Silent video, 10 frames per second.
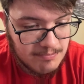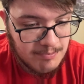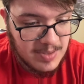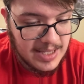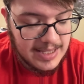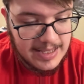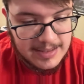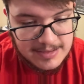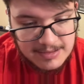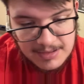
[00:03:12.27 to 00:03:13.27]

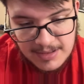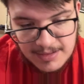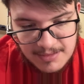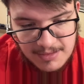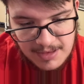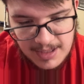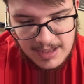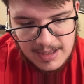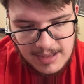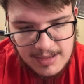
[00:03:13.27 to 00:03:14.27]
But
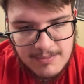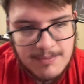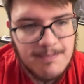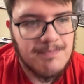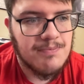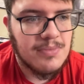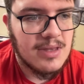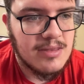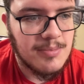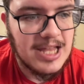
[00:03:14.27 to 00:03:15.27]
the
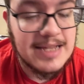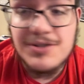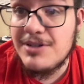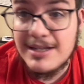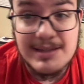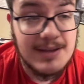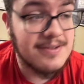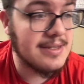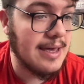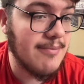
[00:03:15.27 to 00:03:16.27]
blaster doesn't have
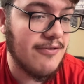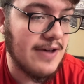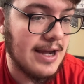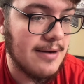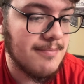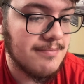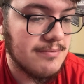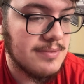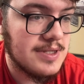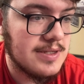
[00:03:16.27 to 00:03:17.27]
slam fire,
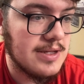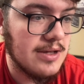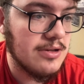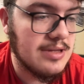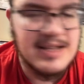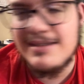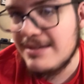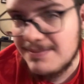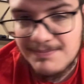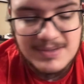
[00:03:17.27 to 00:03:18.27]
so
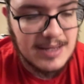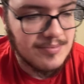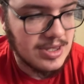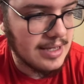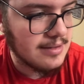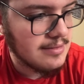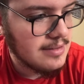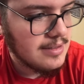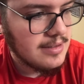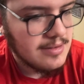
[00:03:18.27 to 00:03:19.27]
that's something
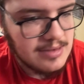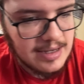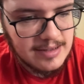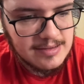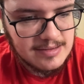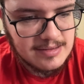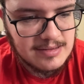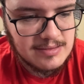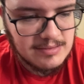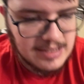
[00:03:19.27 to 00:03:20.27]
that
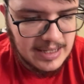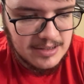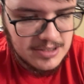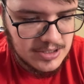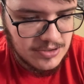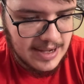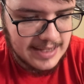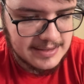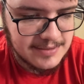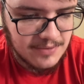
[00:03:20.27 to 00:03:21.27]
is kind of
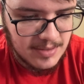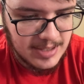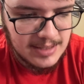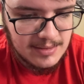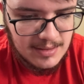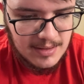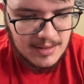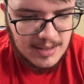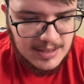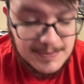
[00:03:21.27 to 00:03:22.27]
detracts from it.
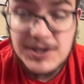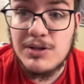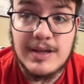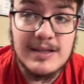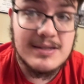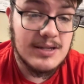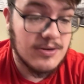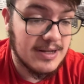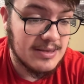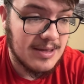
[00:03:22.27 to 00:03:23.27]
Especially
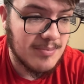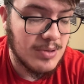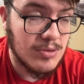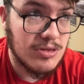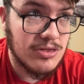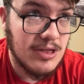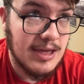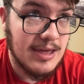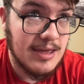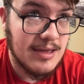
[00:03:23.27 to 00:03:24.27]
considering that both
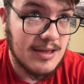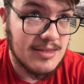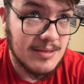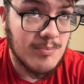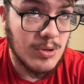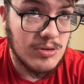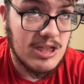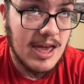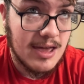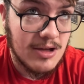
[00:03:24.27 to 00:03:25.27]
the
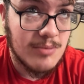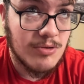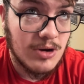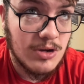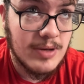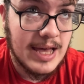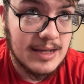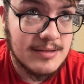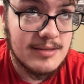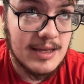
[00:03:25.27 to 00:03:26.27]
Aeon Pro
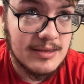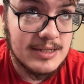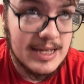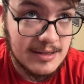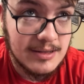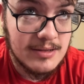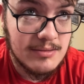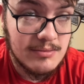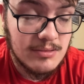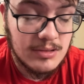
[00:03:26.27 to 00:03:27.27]
X and the Talon,
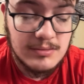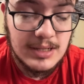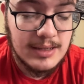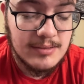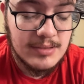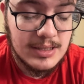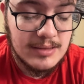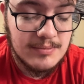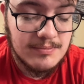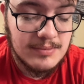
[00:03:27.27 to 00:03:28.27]
or
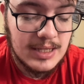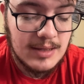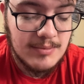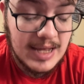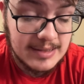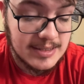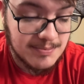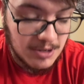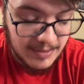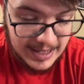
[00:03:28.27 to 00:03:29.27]
the Nexus
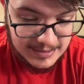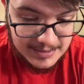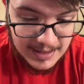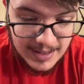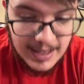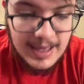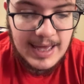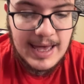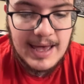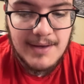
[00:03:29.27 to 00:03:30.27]
Pro X,
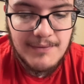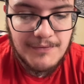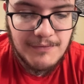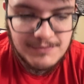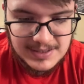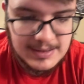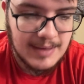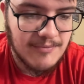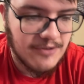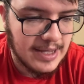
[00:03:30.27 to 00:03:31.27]
have
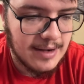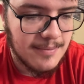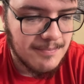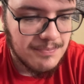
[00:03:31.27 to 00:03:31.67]
slam fire,